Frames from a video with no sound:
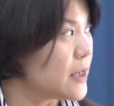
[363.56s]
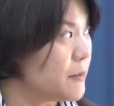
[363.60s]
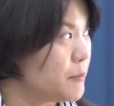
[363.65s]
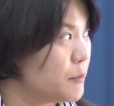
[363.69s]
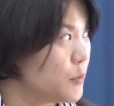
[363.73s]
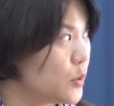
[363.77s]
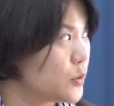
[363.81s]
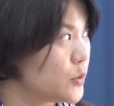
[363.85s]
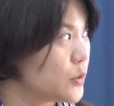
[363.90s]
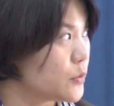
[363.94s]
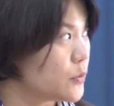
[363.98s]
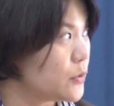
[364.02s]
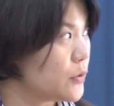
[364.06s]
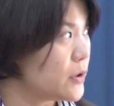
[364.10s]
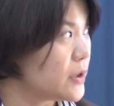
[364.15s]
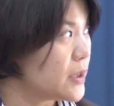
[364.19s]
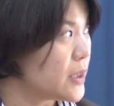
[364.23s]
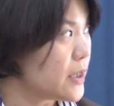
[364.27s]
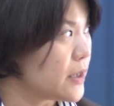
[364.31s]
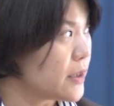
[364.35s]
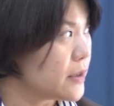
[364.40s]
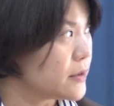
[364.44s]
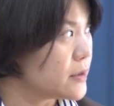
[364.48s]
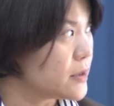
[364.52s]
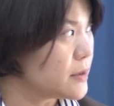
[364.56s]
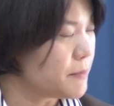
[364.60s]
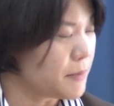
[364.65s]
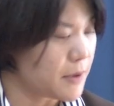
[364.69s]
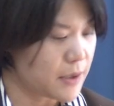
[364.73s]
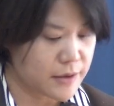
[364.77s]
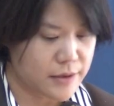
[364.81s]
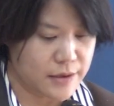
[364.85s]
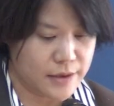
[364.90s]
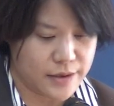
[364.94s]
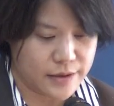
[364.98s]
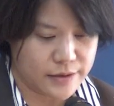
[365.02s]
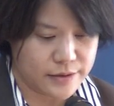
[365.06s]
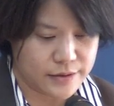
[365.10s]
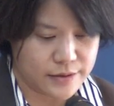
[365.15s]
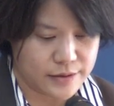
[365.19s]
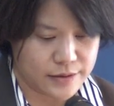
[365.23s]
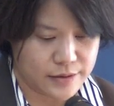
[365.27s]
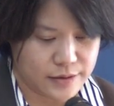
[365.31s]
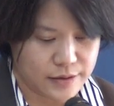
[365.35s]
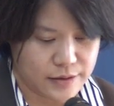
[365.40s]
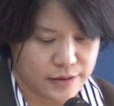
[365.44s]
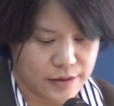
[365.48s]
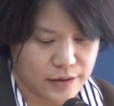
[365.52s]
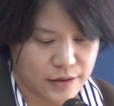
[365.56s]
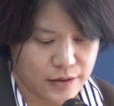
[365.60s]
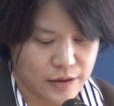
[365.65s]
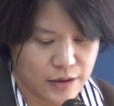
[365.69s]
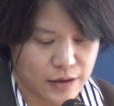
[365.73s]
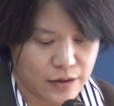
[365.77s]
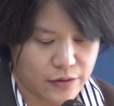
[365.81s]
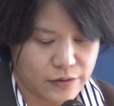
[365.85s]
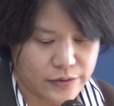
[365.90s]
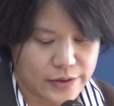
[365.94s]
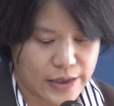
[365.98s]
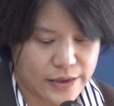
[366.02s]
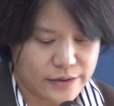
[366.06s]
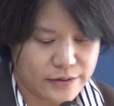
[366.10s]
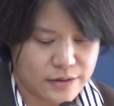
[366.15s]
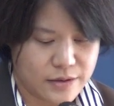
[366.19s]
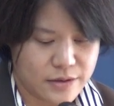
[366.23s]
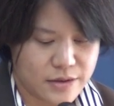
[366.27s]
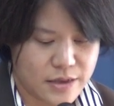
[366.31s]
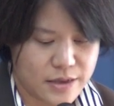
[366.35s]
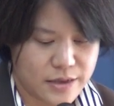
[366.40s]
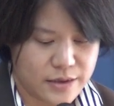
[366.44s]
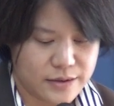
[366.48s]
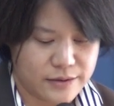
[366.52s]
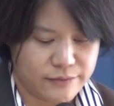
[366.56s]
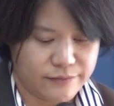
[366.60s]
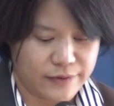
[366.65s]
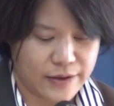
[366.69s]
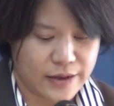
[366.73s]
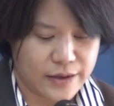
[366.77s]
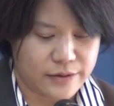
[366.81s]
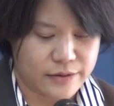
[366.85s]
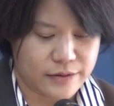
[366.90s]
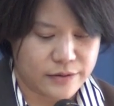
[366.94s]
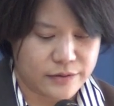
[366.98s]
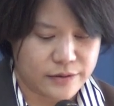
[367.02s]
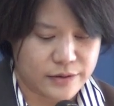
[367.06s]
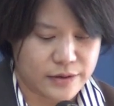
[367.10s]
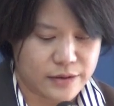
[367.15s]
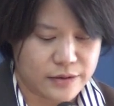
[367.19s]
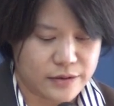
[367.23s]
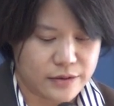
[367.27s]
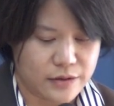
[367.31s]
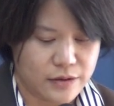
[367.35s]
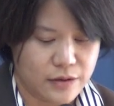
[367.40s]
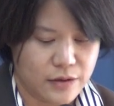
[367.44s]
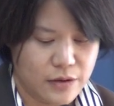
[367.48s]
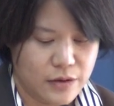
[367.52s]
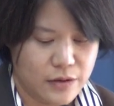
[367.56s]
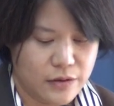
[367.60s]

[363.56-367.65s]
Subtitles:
and monoclonal antibodies against these viruses.